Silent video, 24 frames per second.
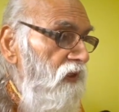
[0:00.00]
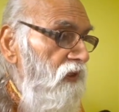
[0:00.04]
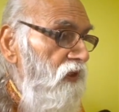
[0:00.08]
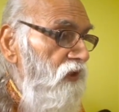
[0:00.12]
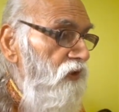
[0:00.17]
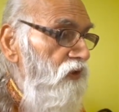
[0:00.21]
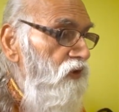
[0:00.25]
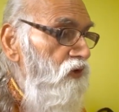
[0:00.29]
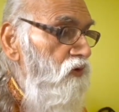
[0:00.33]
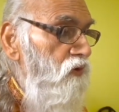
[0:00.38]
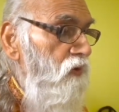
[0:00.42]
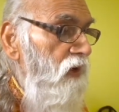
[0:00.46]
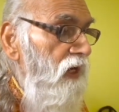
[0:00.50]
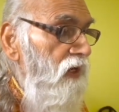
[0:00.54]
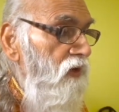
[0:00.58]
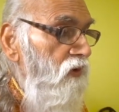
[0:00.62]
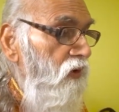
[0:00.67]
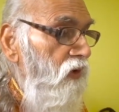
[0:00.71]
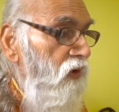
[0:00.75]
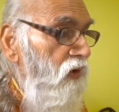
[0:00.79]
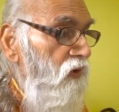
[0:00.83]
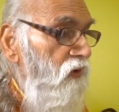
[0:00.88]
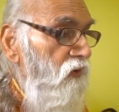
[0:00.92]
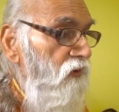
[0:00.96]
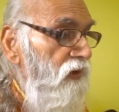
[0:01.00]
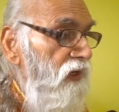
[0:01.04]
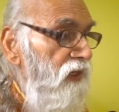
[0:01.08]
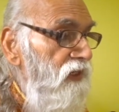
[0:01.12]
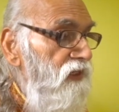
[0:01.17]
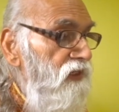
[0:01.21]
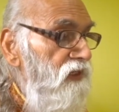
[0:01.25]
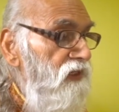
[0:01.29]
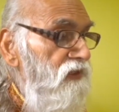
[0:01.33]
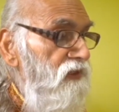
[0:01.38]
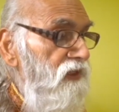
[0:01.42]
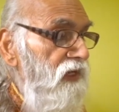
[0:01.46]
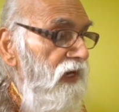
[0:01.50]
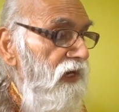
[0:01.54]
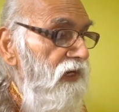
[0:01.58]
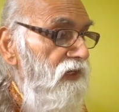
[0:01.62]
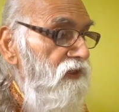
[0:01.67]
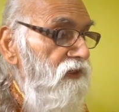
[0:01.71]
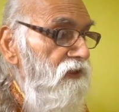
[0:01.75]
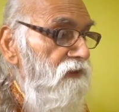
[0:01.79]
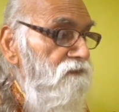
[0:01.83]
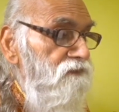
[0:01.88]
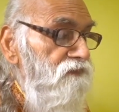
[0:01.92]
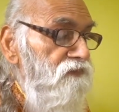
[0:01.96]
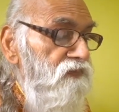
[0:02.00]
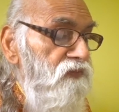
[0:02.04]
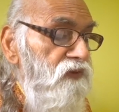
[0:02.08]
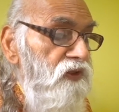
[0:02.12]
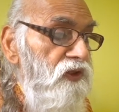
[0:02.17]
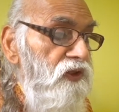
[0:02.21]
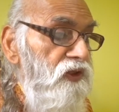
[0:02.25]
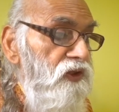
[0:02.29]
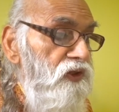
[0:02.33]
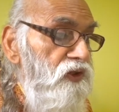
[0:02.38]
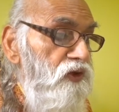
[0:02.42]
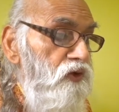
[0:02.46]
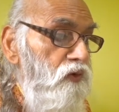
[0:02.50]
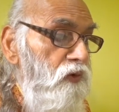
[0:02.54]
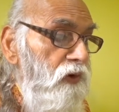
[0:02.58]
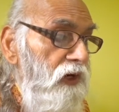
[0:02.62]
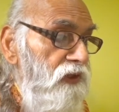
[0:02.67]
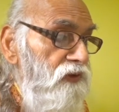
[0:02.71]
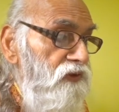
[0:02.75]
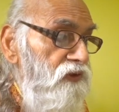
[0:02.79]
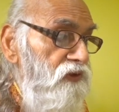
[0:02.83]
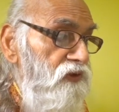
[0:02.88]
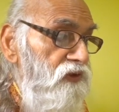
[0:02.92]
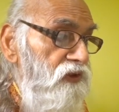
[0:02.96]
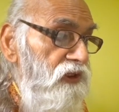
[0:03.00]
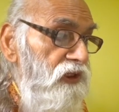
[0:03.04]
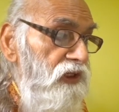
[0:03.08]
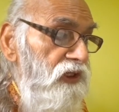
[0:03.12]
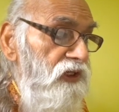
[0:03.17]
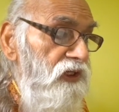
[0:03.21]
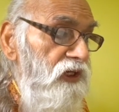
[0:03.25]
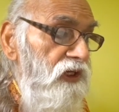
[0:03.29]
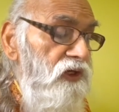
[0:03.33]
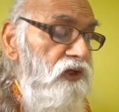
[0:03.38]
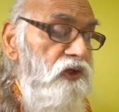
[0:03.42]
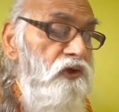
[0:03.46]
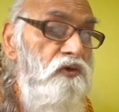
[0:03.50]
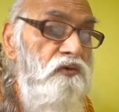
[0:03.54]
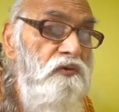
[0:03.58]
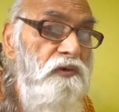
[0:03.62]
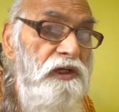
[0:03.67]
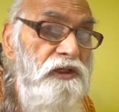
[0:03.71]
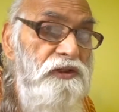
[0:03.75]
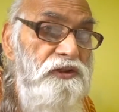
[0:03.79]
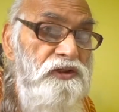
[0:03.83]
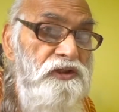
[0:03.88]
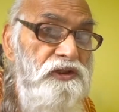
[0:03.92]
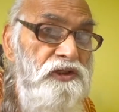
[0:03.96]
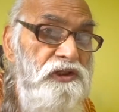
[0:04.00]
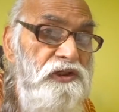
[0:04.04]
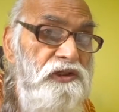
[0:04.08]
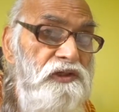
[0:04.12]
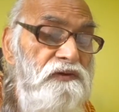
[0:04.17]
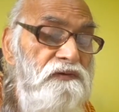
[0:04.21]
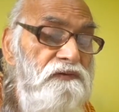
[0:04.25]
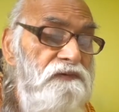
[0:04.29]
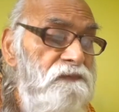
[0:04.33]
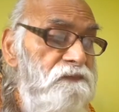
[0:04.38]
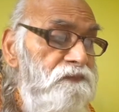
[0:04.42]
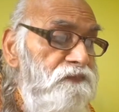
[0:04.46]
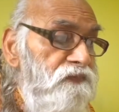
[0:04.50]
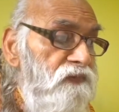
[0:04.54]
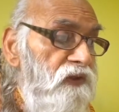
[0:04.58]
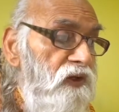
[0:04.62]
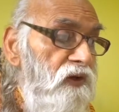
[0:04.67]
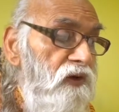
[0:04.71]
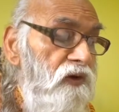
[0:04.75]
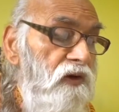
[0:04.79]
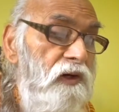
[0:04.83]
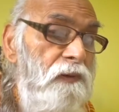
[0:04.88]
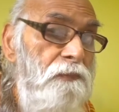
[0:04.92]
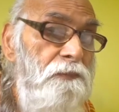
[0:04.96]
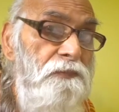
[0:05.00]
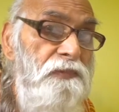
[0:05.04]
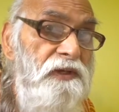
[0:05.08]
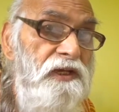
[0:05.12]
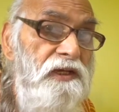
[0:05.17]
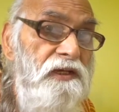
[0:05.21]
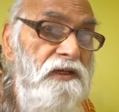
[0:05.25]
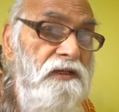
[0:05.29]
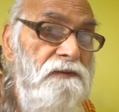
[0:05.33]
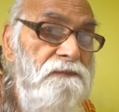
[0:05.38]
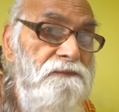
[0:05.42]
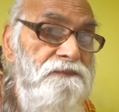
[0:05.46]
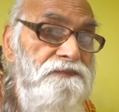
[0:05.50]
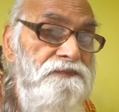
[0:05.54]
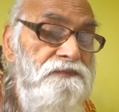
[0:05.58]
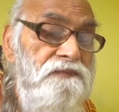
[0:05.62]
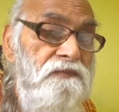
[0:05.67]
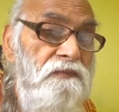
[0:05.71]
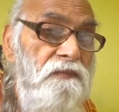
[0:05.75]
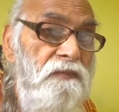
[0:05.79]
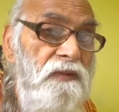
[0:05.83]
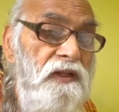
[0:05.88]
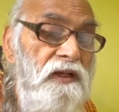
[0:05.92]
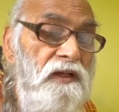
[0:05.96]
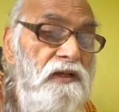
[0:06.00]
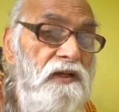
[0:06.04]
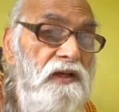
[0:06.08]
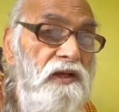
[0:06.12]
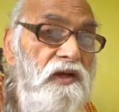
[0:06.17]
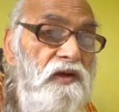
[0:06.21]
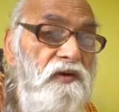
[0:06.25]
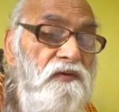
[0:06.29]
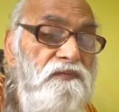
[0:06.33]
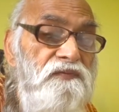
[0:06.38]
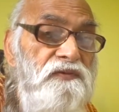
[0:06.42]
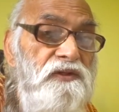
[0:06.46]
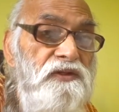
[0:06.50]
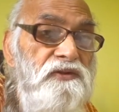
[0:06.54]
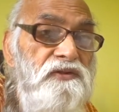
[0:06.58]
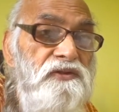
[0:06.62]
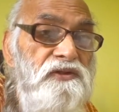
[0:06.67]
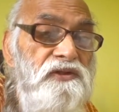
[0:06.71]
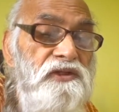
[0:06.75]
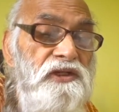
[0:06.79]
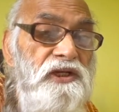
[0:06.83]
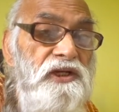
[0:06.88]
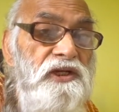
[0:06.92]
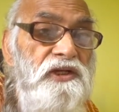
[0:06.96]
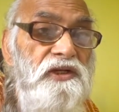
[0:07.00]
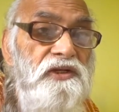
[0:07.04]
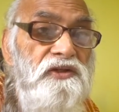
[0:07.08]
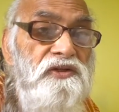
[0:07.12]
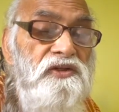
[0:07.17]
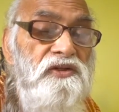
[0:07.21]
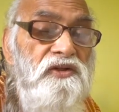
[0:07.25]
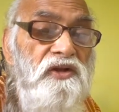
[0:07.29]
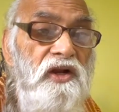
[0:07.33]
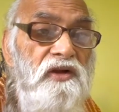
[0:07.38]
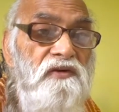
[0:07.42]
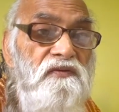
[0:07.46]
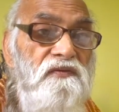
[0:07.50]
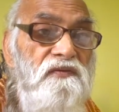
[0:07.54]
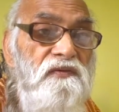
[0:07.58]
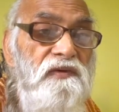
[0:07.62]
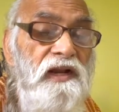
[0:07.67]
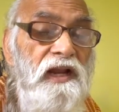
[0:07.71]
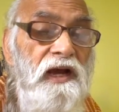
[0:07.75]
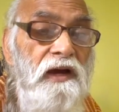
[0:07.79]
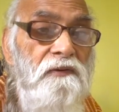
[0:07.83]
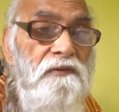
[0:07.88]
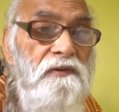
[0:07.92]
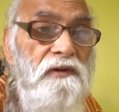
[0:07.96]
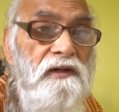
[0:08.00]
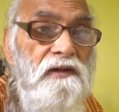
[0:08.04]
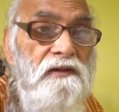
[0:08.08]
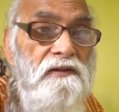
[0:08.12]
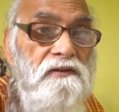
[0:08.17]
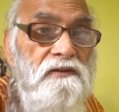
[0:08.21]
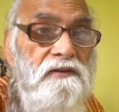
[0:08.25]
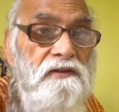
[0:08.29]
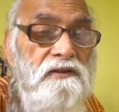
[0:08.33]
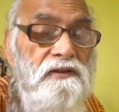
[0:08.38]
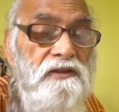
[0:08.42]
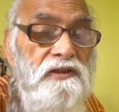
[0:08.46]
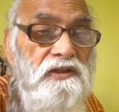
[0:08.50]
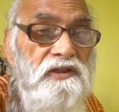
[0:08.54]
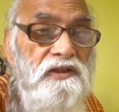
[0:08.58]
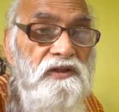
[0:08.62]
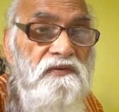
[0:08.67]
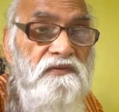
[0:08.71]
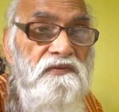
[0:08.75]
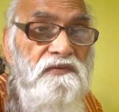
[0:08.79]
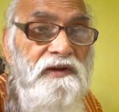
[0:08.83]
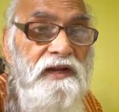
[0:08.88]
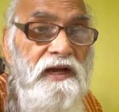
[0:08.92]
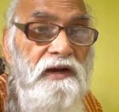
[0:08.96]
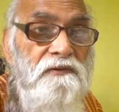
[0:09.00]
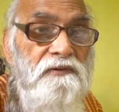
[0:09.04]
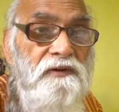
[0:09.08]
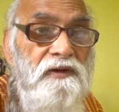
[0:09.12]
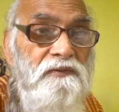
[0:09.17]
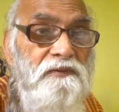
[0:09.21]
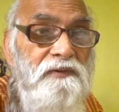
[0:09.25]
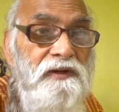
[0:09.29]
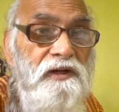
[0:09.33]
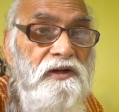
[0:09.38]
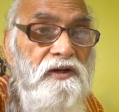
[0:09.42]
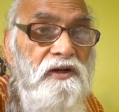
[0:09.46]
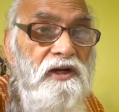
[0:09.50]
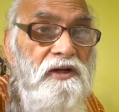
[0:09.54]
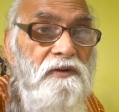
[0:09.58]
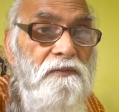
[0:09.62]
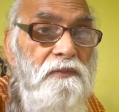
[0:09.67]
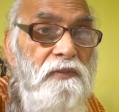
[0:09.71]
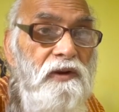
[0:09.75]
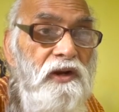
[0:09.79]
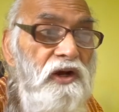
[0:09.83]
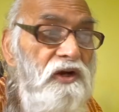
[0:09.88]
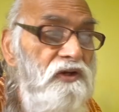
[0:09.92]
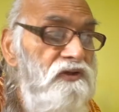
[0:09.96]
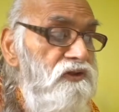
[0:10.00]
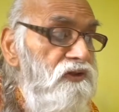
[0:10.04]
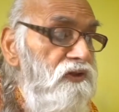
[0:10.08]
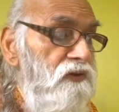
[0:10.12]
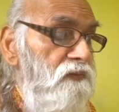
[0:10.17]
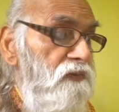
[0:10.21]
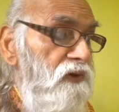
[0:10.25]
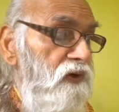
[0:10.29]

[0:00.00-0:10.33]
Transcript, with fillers: You are already that you are seeking to achieve or be. If the seed is not flower, the flower will not blossom